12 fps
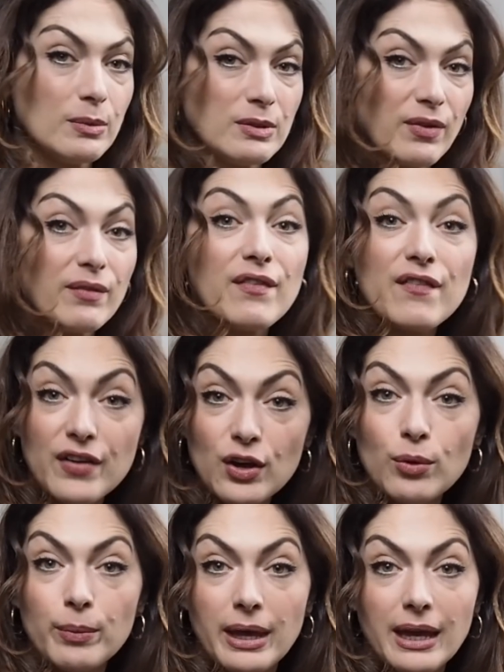if I'm
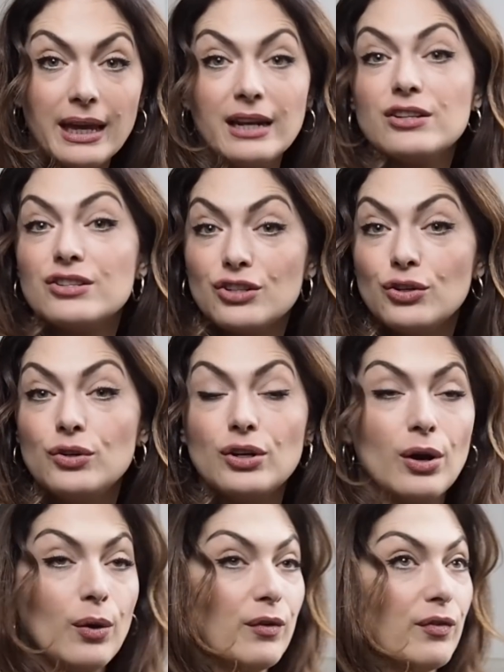filming in a
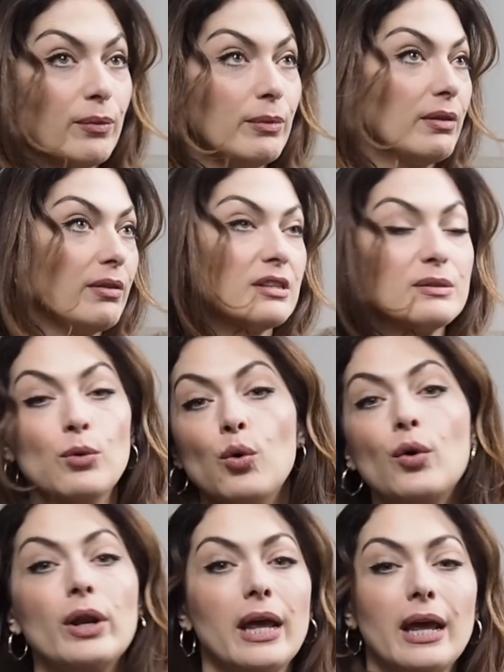studio, if I'm at This
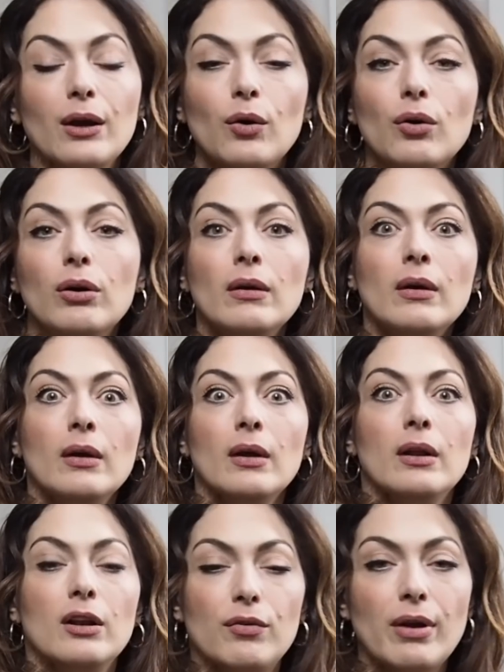Morning or
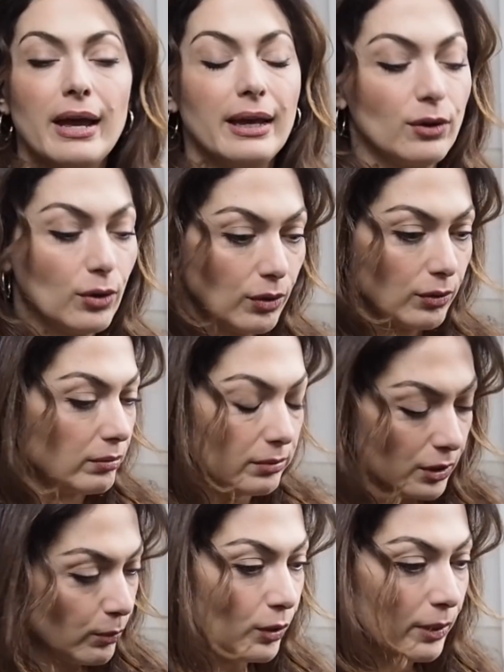Lorraine or
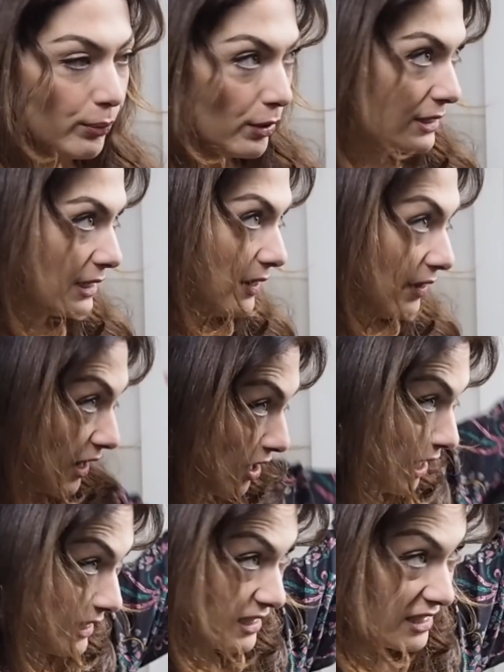Good Morning Britain, the
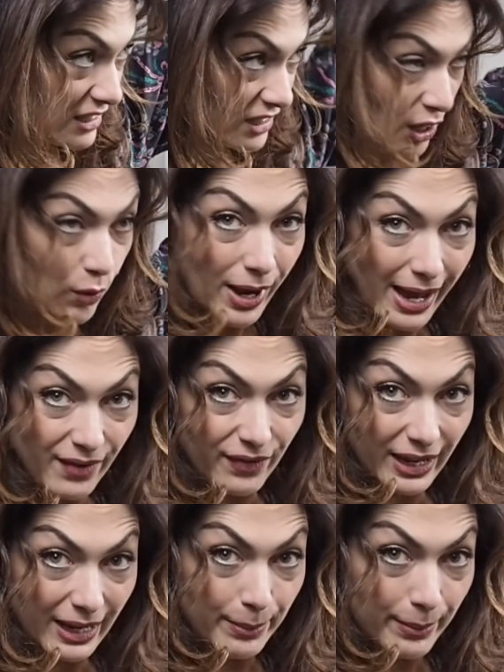lights are so
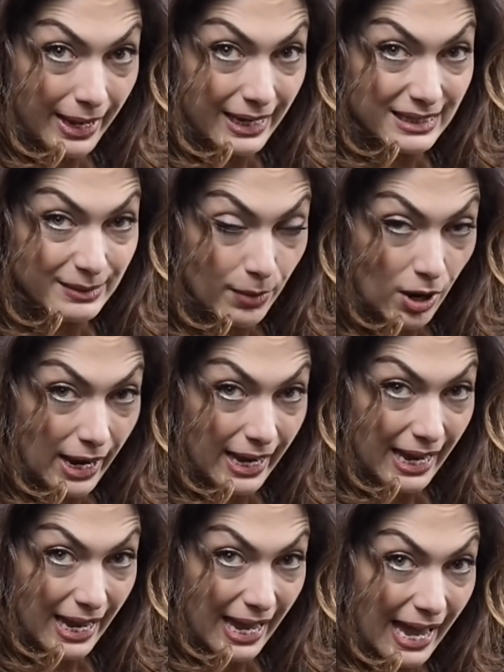heavy it makes my
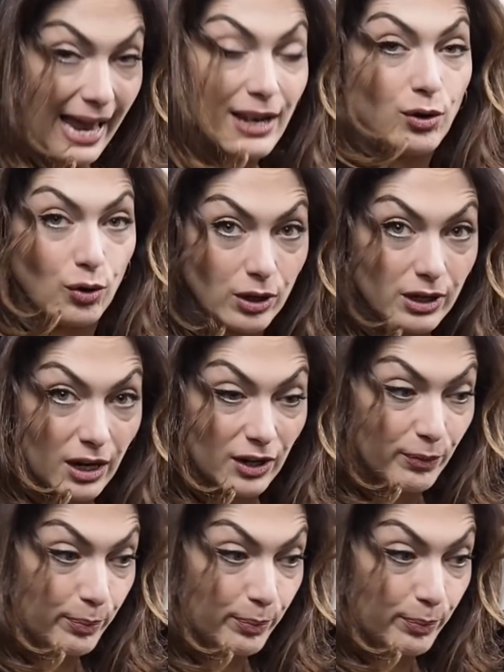head look kind of